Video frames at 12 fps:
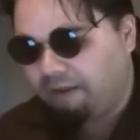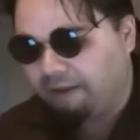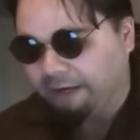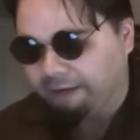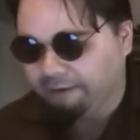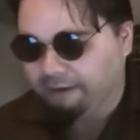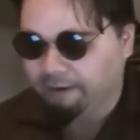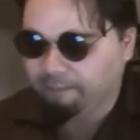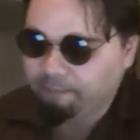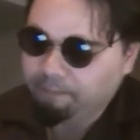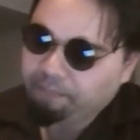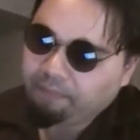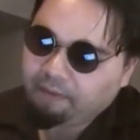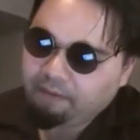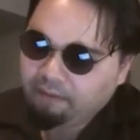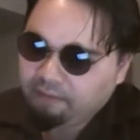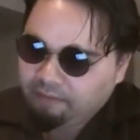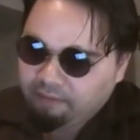And
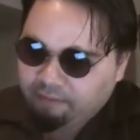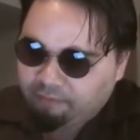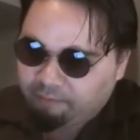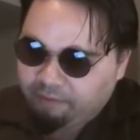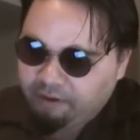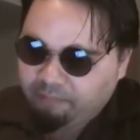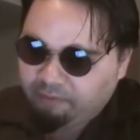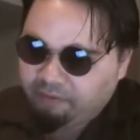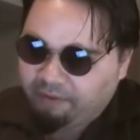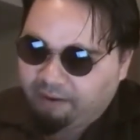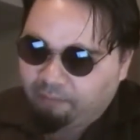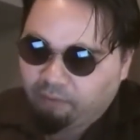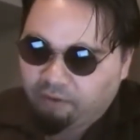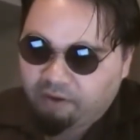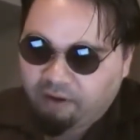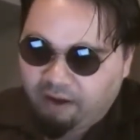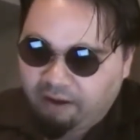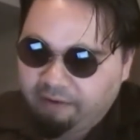people that were
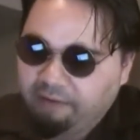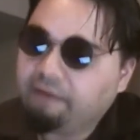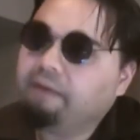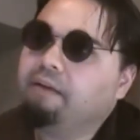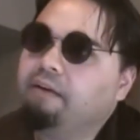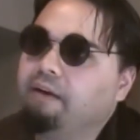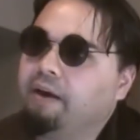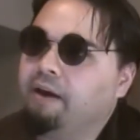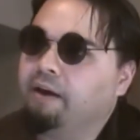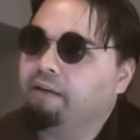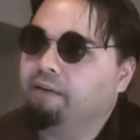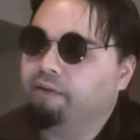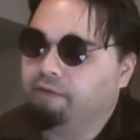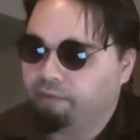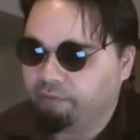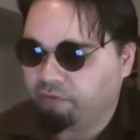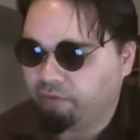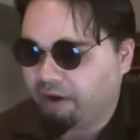caught, and there
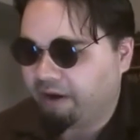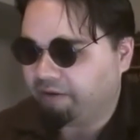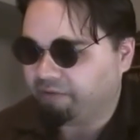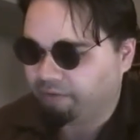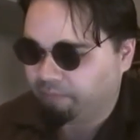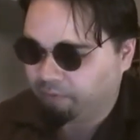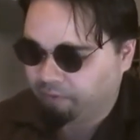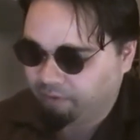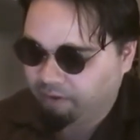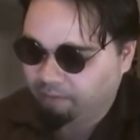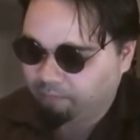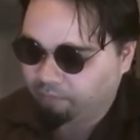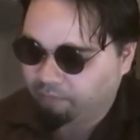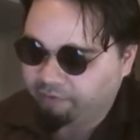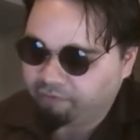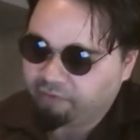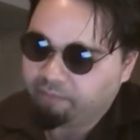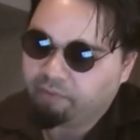were two guys that were
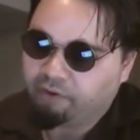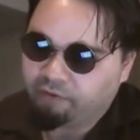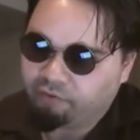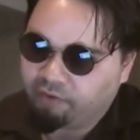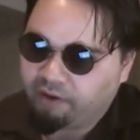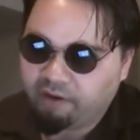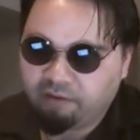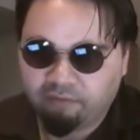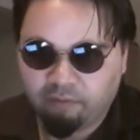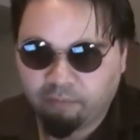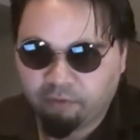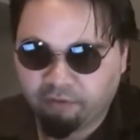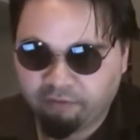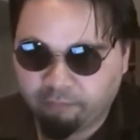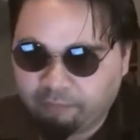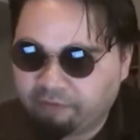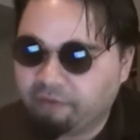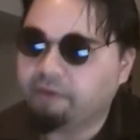arrested and put on trial for the murder
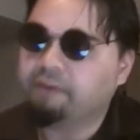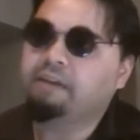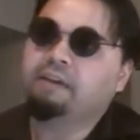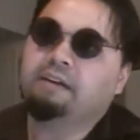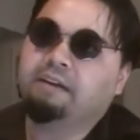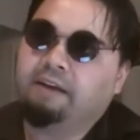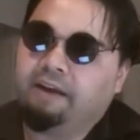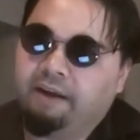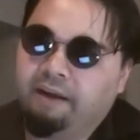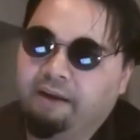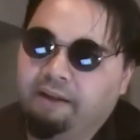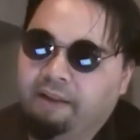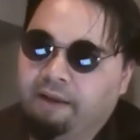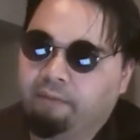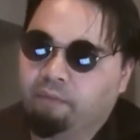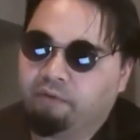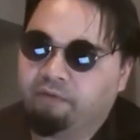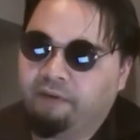of Emmitt Till, and they
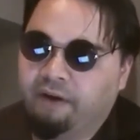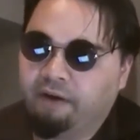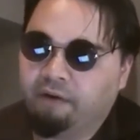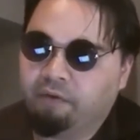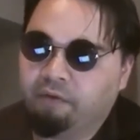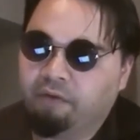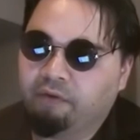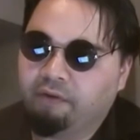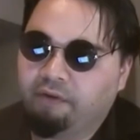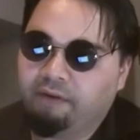were found,